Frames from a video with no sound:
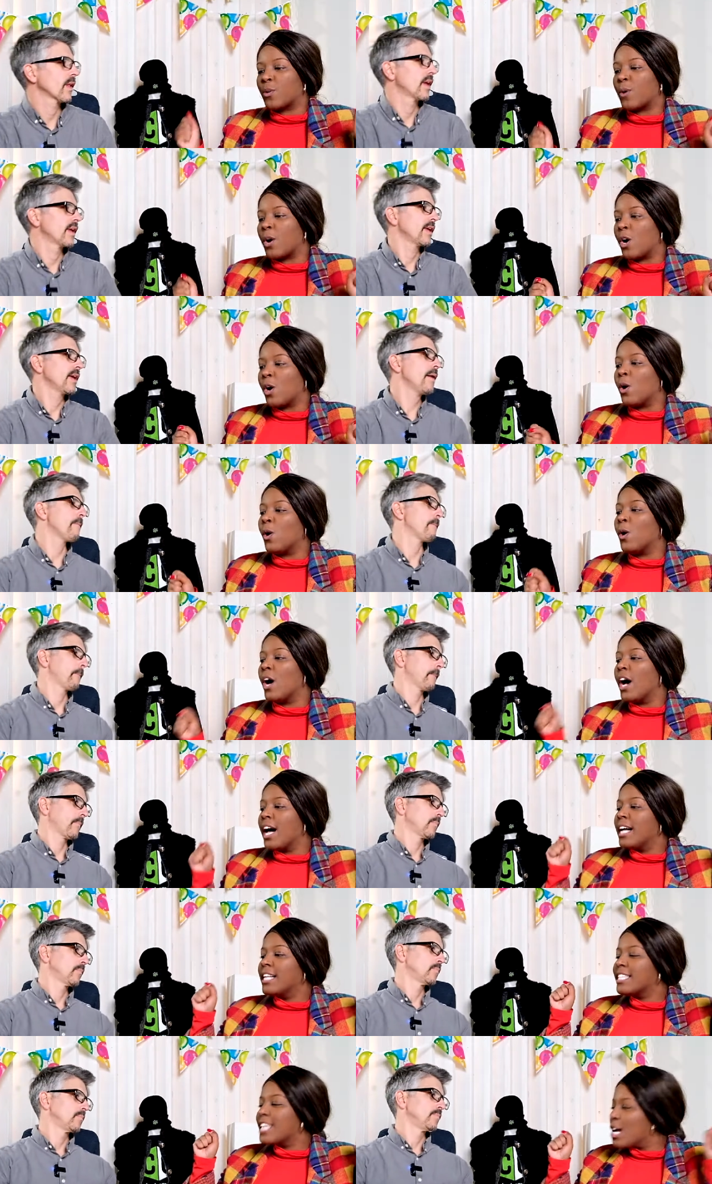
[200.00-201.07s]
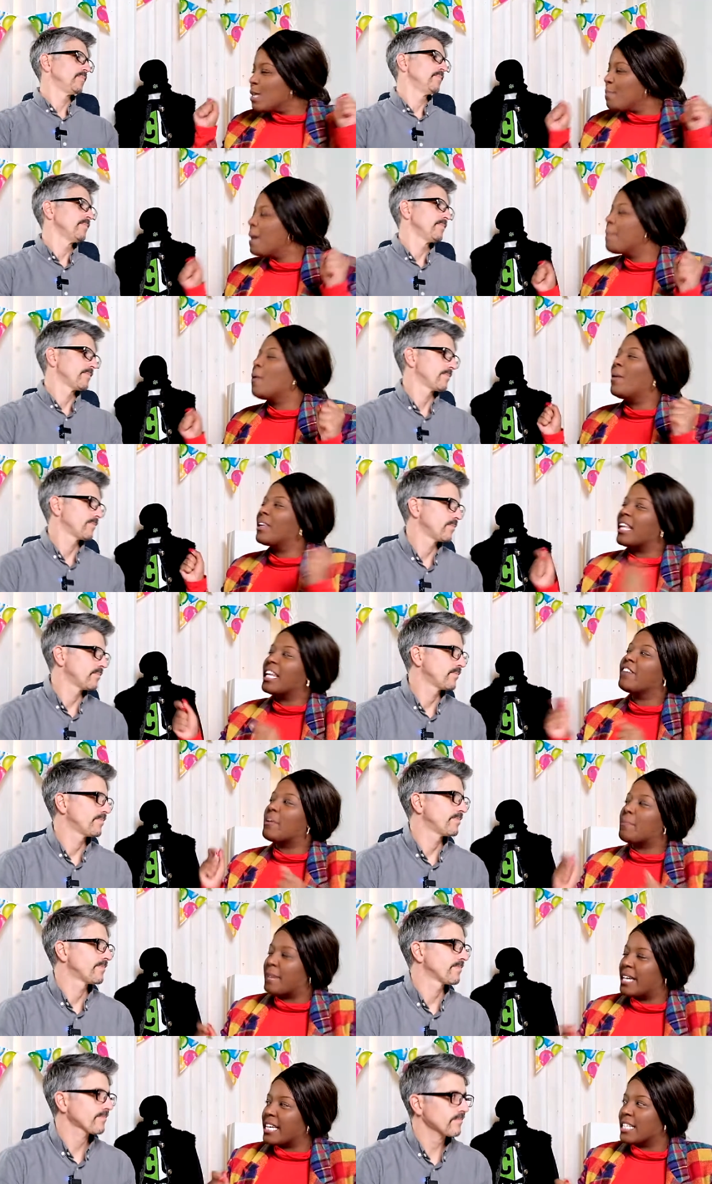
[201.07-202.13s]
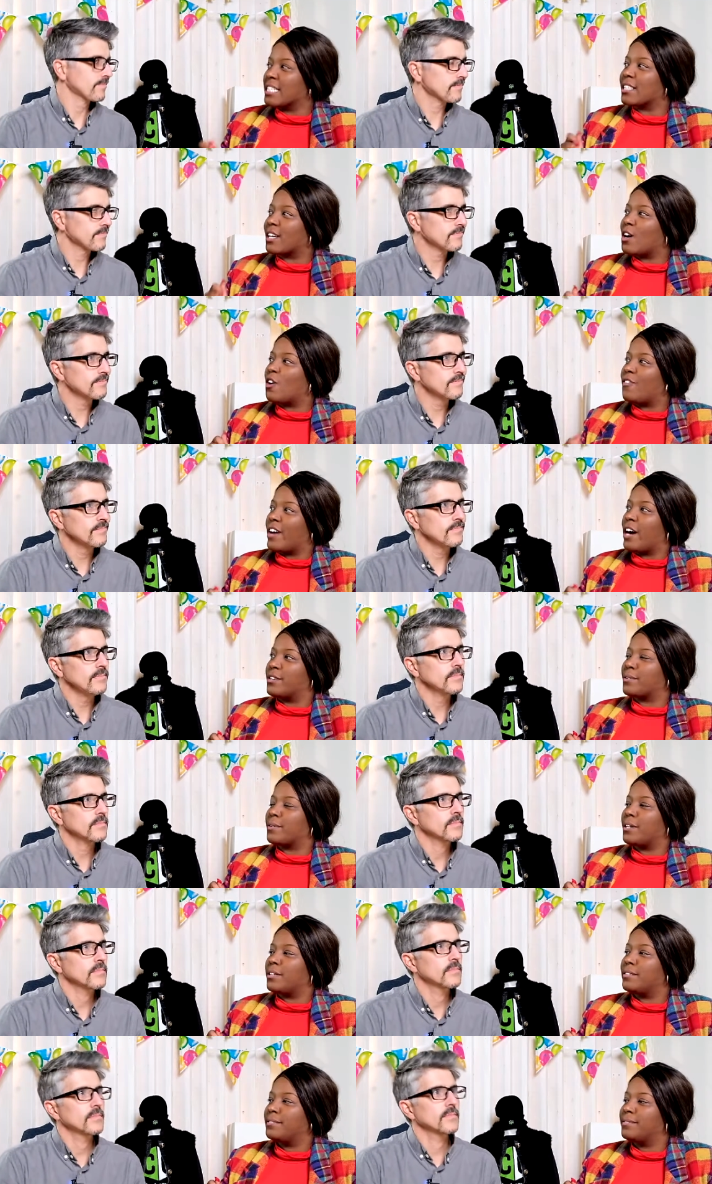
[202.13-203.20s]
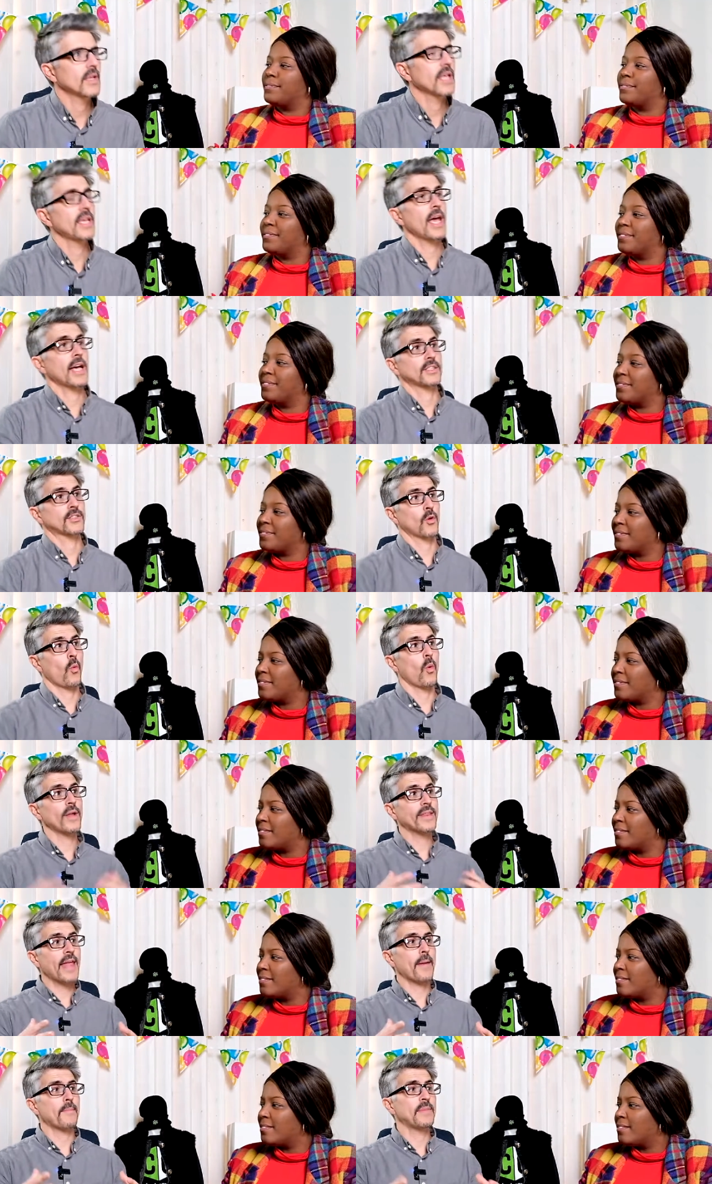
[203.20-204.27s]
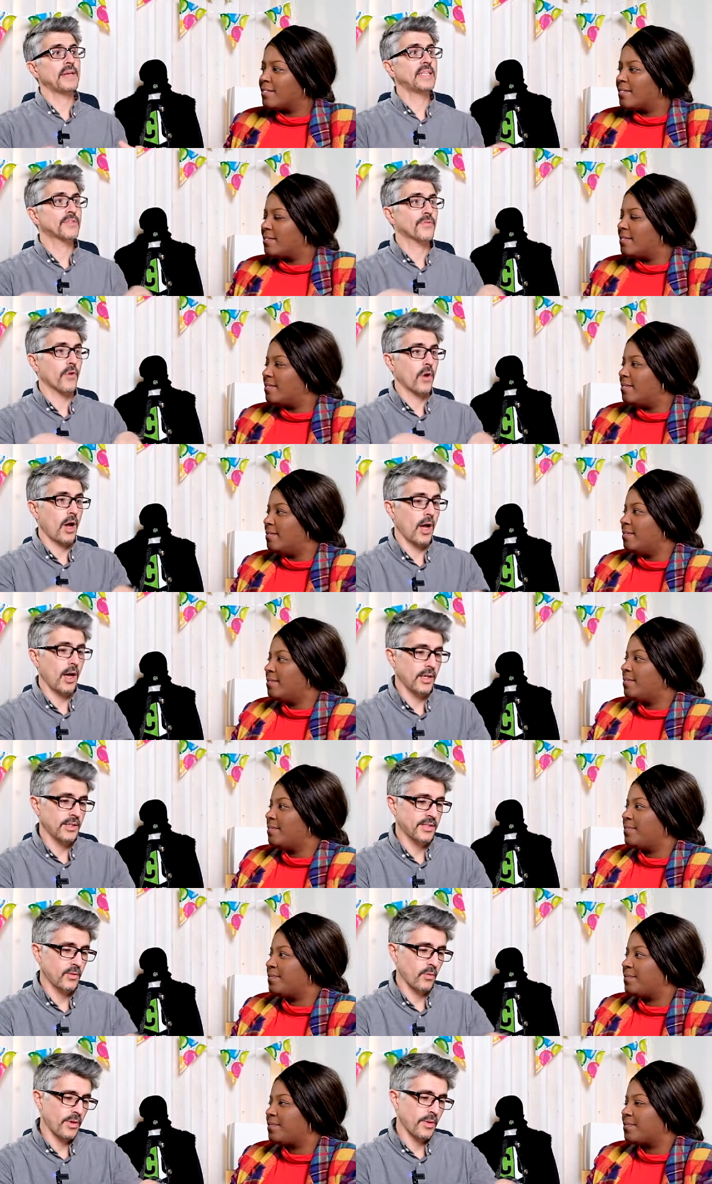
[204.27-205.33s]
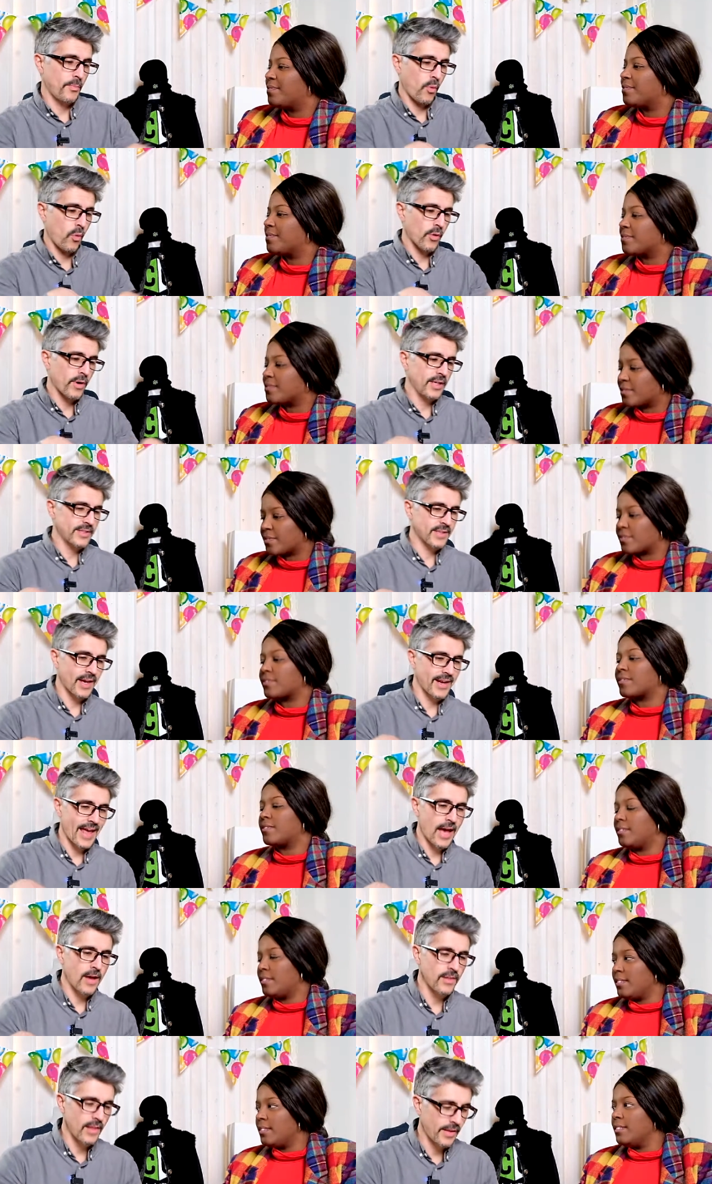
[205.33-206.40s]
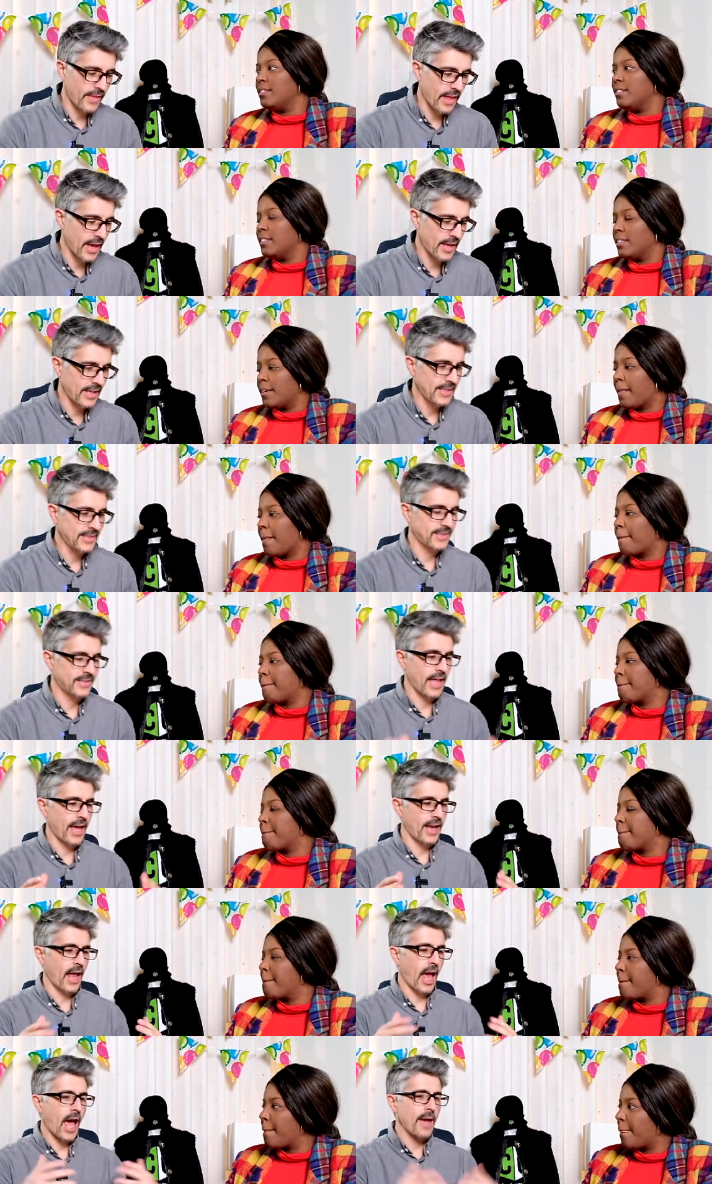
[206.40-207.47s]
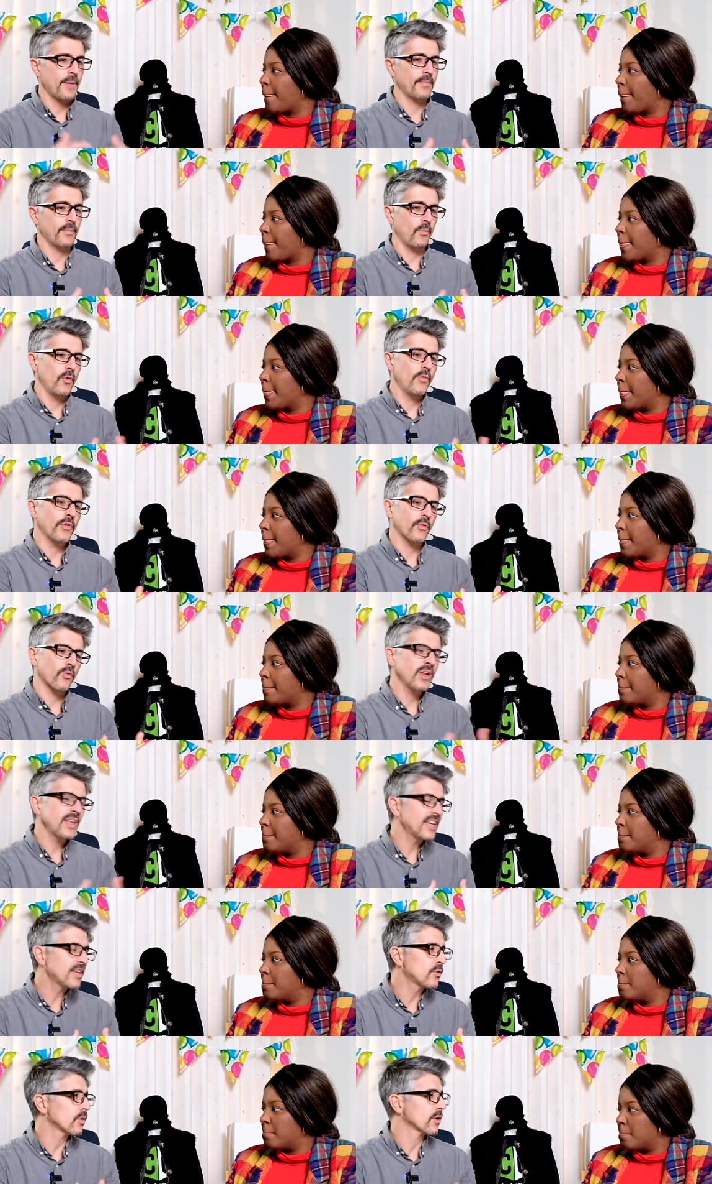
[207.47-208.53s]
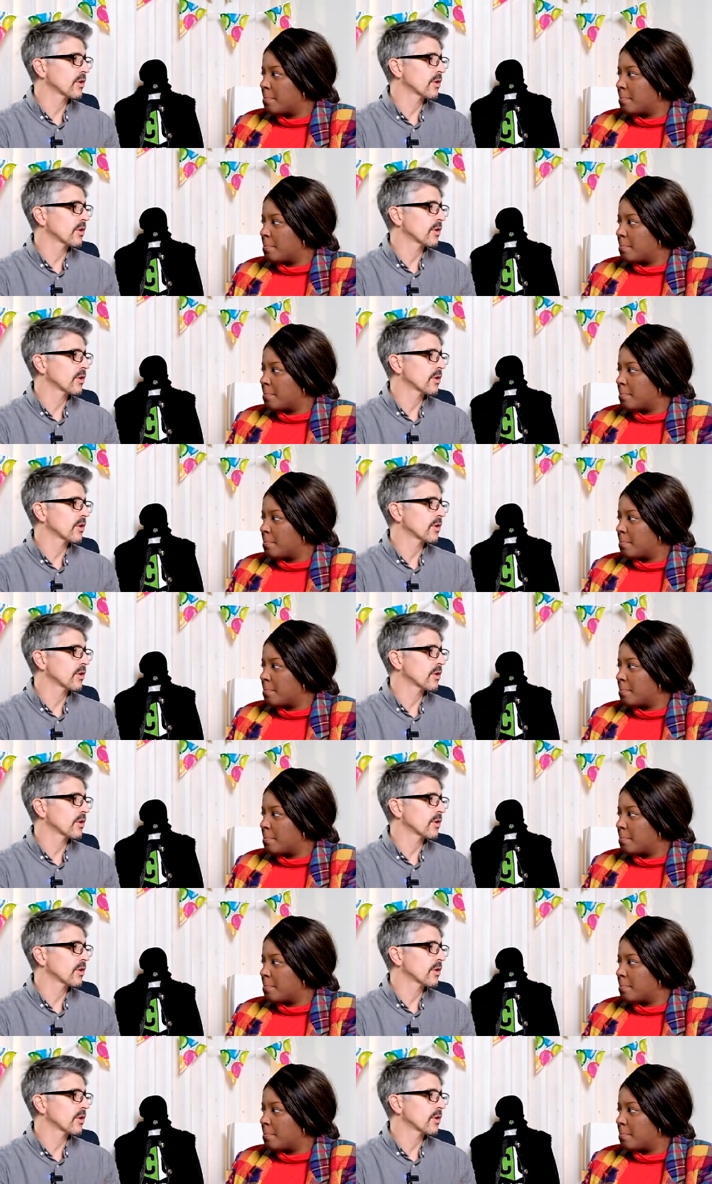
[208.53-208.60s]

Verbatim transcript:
Speaker 1: role.
Speaker 2: Yeah.
Speaker 1: Tell the people what that even means, the co-founder role.
Speaker 2: Yeah, so what that means for us, and the way the board has kind of outlined that, is that I'm moving really into a